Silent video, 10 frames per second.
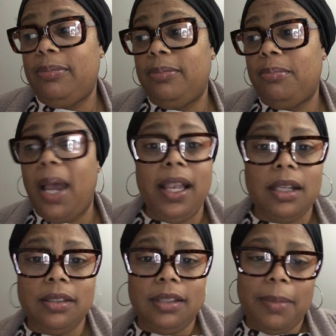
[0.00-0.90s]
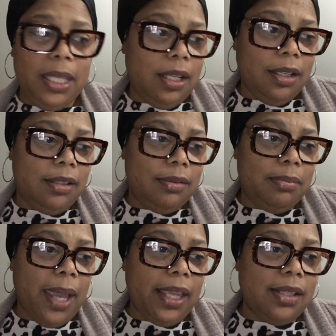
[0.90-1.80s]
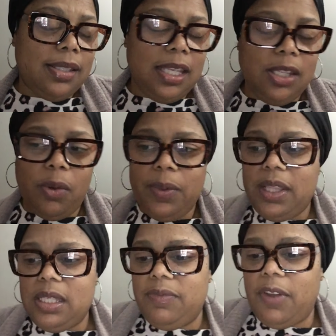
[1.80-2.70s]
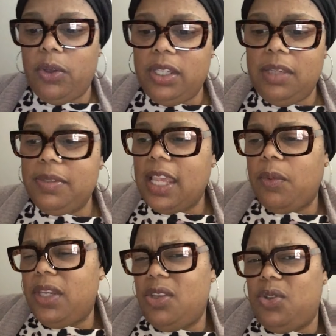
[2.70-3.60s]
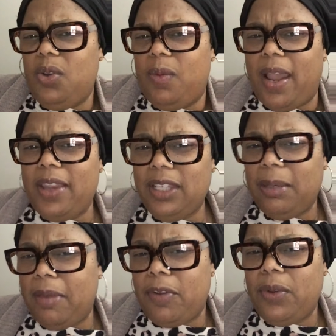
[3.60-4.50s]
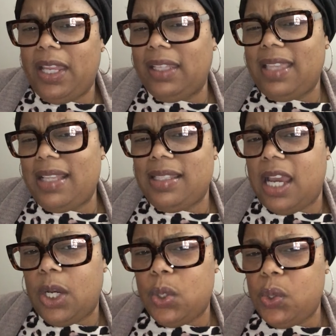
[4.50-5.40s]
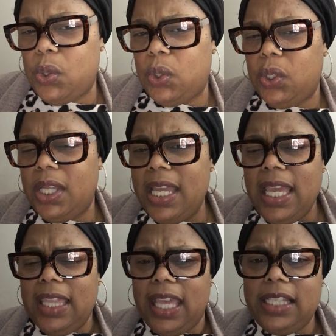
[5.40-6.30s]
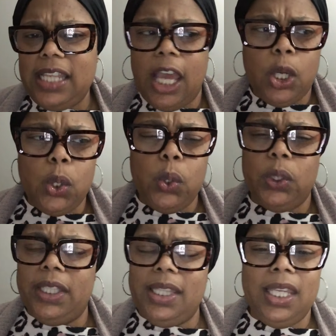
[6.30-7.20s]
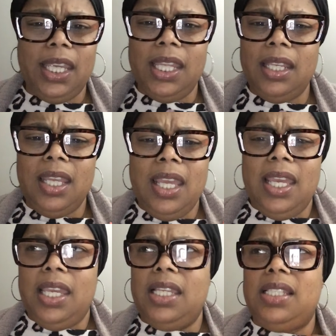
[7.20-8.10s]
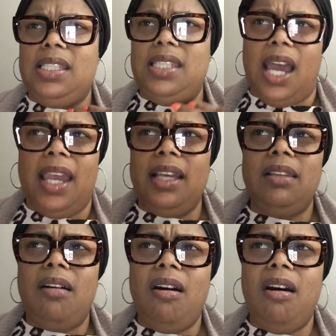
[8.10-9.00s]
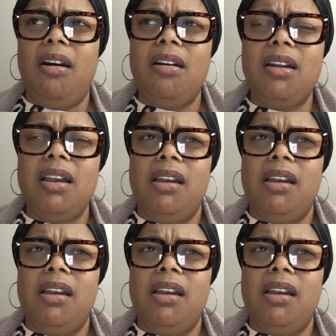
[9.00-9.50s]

Micah sees her with his phone, and he was like, what are you doing? Why are you looking at my phone? Like, that's not cool. That's not cool. And then his dialogue